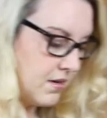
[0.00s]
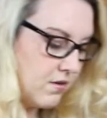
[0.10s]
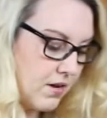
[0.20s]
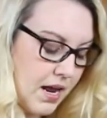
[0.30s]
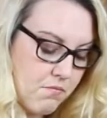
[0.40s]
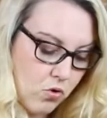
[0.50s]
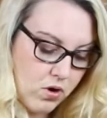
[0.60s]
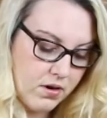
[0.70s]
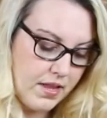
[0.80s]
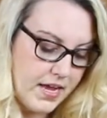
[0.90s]
You can add
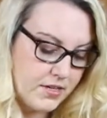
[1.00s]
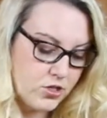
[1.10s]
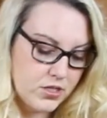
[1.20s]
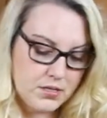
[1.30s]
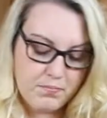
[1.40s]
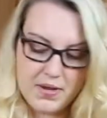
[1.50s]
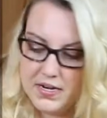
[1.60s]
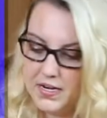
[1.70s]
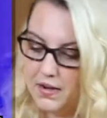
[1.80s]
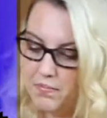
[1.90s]
more or less just
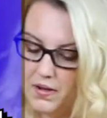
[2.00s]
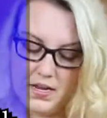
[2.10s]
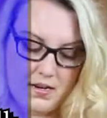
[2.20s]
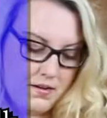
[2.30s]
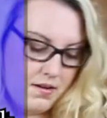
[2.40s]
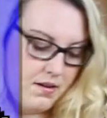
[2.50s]
dependent upon